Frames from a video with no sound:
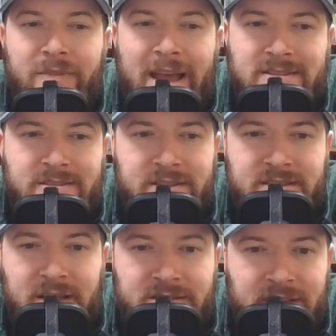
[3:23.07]
passages
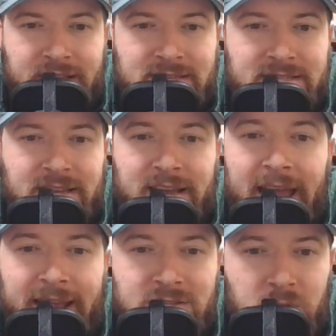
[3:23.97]
such as
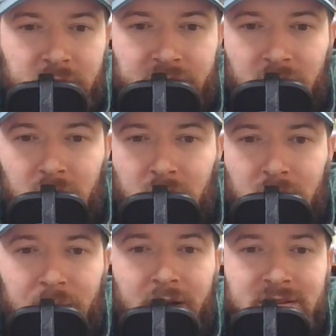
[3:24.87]
Acts 24,
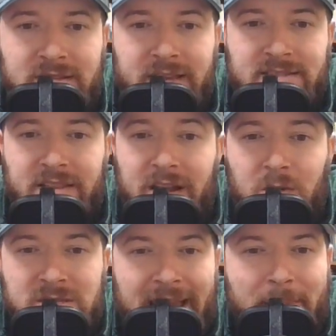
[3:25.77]
where Paul says that
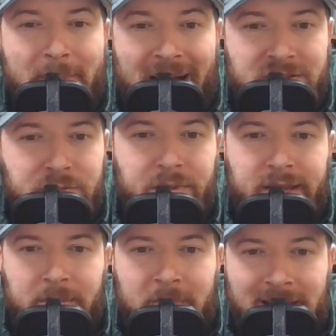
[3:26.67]
there was about to
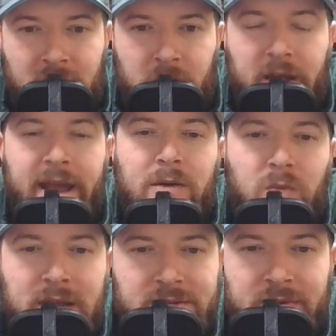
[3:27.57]
be, mellow, a
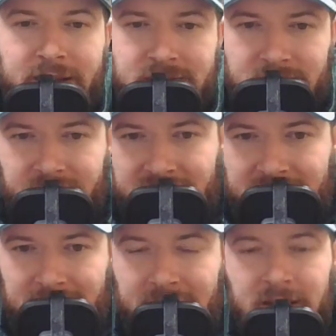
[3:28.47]
resurrection of the
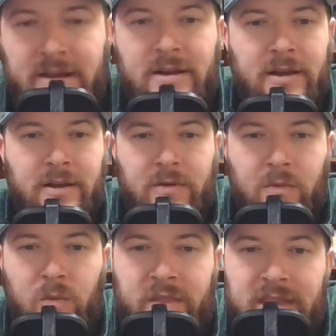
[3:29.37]
dead.
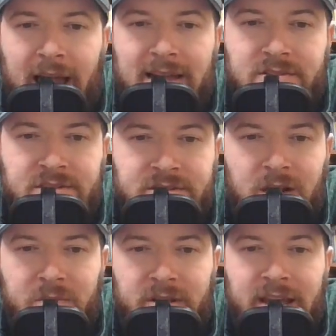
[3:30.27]
With Kayser's
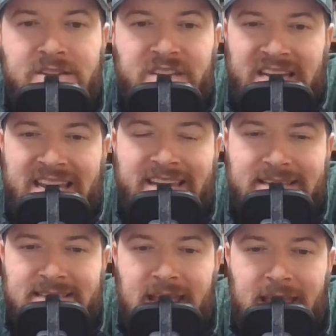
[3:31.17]
interpretation, he
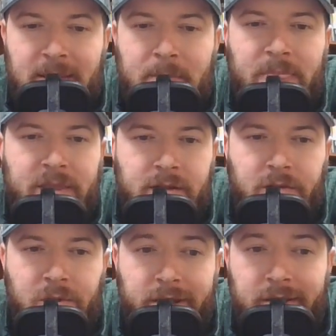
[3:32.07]
can say, you
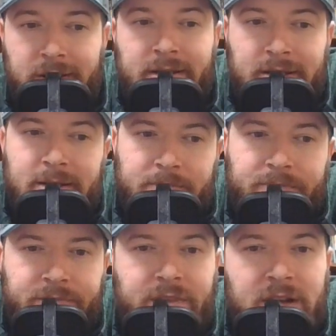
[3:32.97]
know what,
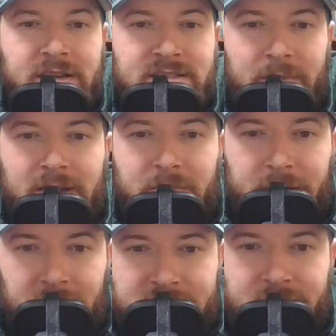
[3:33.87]
there is about to
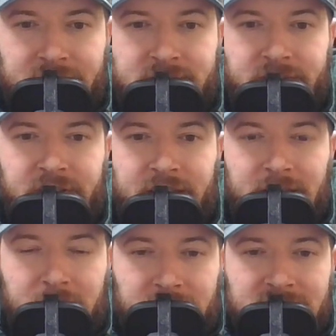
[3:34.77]
be a resurrection of the
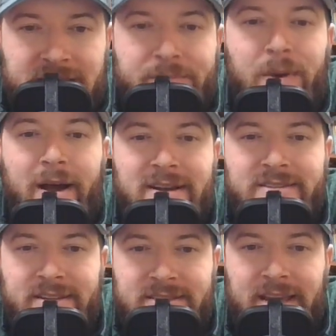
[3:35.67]
dead, because he
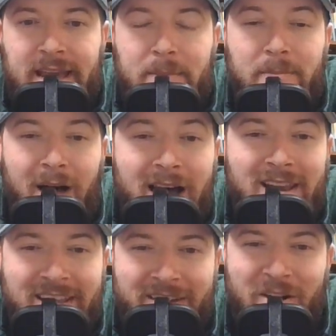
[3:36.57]
posits a
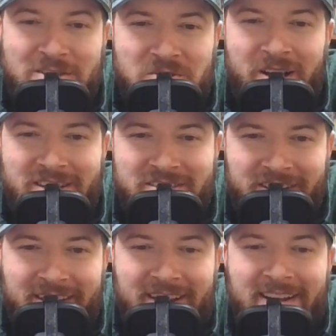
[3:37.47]
bodily
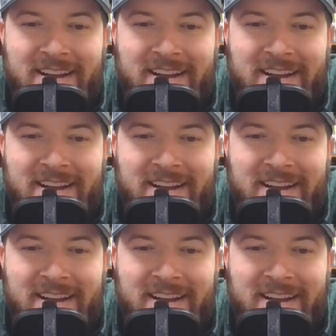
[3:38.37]
resurrection